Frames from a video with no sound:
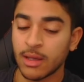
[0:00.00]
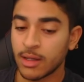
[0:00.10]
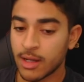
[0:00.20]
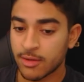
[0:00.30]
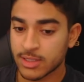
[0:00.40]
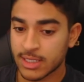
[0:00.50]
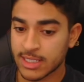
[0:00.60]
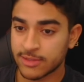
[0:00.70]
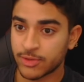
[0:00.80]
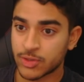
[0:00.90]
Another
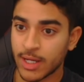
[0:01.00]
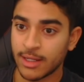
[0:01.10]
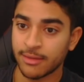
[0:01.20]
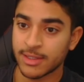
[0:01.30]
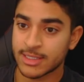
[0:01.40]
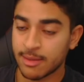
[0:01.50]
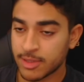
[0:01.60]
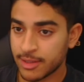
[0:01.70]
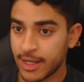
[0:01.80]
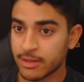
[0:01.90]
successful trade, this time
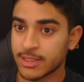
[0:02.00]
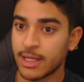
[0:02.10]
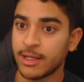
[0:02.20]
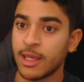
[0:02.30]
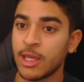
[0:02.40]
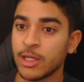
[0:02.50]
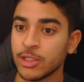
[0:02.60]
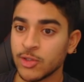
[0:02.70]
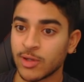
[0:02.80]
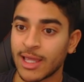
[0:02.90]
to the downside,
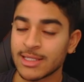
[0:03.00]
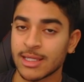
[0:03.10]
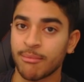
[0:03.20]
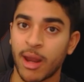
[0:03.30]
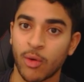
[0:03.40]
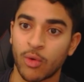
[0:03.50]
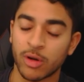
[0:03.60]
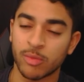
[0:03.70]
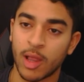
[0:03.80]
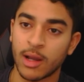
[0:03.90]
utilizing my
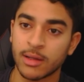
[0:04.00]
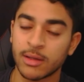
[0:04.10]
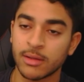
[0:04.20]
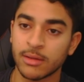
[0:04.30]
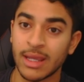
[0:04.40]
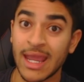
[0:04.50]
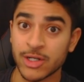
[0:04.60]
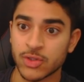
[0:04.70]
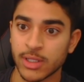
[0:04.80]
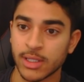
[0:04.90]
order block
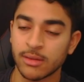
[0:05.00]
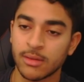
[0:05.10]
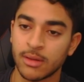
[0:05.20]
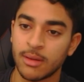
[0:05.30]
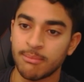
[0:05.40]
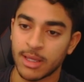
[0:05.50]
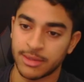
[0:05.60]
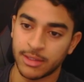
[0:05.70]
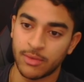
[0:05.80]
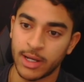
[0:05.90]
entry
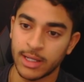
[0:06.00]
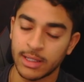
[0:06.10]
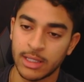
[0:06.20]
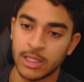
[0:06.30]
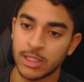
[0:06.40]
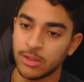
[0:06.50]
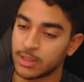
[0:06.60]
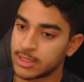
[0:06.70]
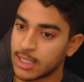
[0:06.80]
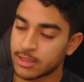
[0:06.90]
method, right? You
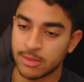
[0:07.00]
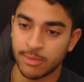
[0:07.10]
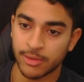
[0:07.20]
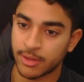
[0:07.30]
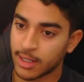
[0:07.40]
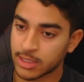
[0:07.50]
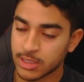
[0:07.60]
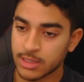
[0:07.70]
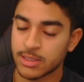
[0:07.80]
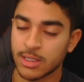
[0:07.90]
can take this in both
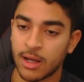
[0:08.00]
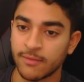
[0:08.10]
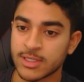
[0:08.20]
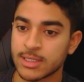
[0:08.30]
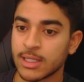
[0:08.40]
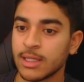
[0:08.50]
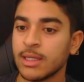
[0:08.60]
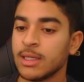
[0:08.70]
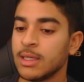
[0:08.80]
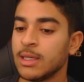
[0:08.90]
directions, obviously.
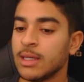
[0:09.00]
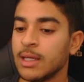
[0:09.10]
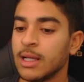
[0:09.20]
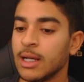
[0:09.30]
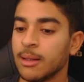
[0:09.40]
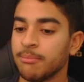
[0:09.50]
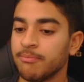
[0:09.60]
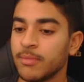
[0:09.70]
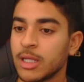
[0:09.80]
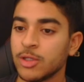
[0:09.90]
And
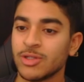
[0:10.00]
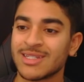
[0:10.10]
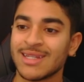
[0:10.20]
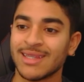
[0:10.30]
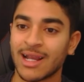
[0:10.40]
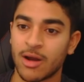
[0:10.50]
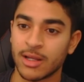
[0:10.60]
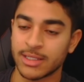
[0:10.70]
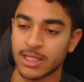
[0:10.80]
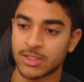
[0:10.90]
you just need that
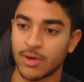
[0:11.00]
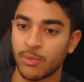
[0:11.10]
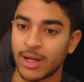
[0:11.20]
context, right?